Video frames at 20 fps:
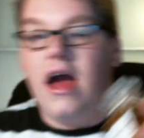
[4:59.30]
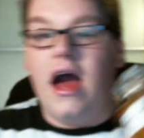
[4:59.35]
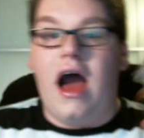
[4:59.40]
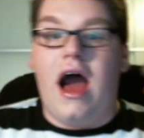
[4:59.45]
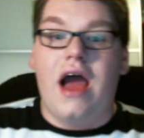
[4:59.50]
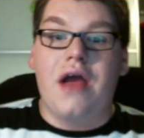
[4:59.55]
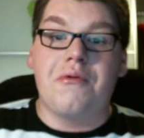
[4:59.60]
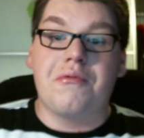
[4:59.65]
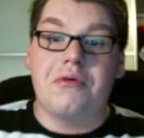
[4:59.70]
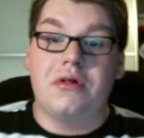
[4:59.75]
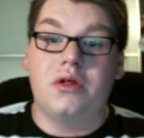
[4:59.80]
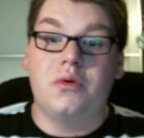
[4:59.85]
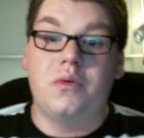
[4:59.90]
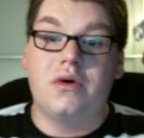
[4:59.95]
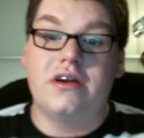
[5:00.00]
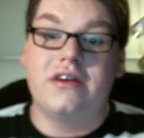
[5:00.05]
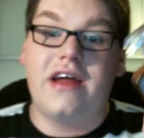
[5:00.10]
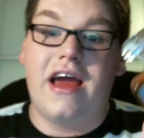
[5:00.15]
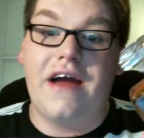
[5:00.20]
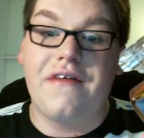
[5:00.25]
I really
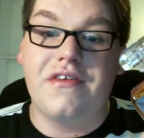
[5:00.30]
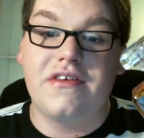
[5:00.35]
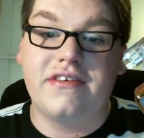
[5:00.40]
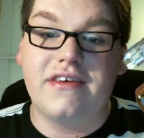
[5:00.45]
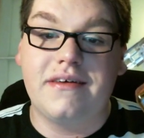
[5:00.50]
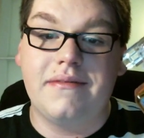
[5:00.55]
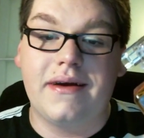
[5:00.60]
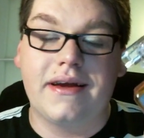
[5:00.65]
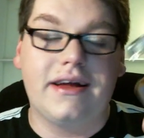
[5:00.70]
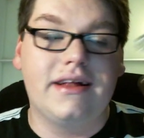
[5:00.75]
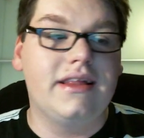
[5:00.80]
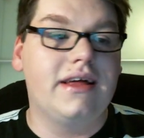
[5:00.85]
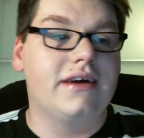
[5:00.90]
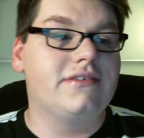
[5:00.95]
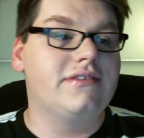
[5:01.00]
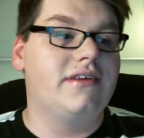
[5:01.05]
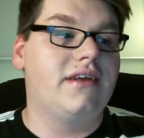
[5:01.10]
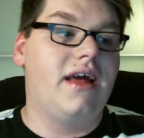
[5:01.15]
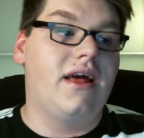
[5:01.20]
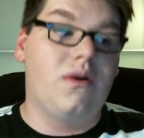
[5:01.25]
wanted to have this in my
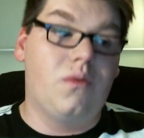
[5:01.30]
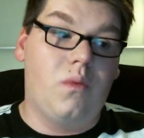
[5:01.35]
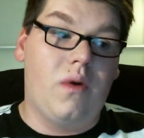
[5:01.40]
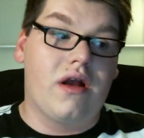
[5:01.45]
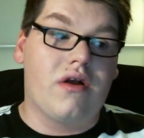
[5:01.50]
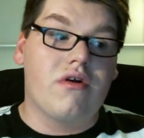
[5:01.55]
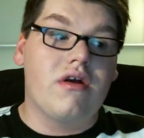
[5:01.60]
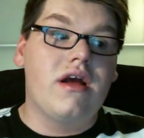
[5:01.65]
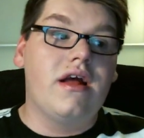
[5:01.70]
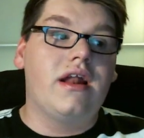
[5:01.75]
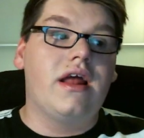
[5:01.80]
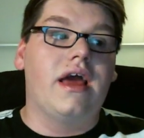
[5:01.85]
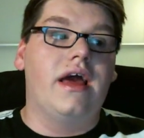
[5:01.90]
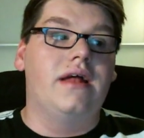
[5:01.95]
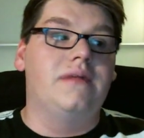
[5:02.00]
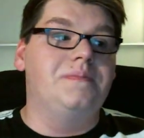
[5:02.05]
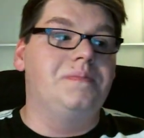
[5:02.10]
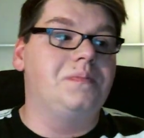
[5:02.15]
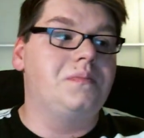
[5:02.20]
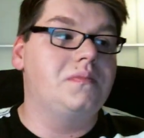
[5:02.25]
collection and wear it,
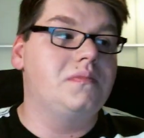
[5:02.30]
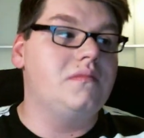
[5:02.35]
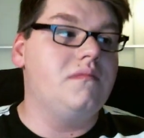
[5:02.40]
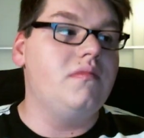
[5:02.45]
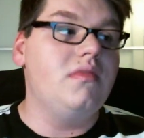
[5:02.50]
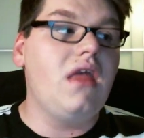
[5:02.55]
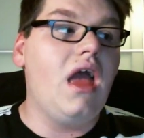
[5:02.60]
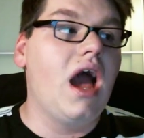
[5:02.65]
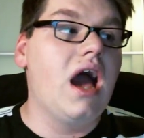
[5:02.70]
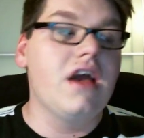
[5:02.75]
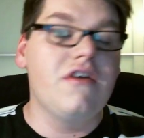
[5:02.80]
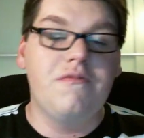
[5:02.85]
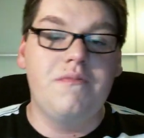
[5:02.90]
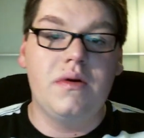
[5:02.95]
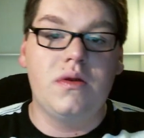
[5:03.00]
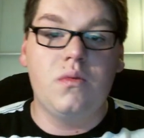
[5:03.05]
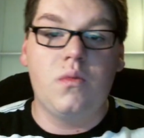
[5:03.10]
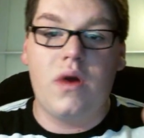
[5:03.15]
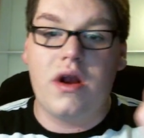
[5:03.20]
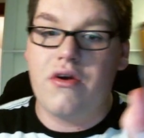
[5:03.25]
and I've
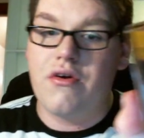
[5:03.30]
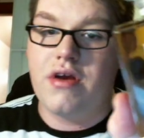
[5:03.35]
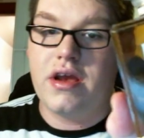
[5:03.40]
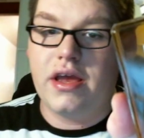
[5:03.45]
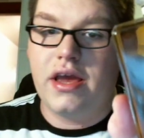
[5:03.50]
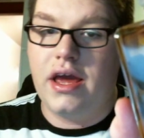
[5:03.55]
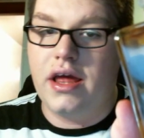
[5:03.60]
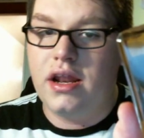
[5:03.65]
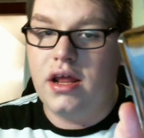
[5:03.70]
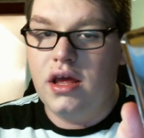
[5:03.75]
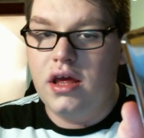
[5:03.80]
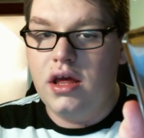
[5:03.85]
been wearing it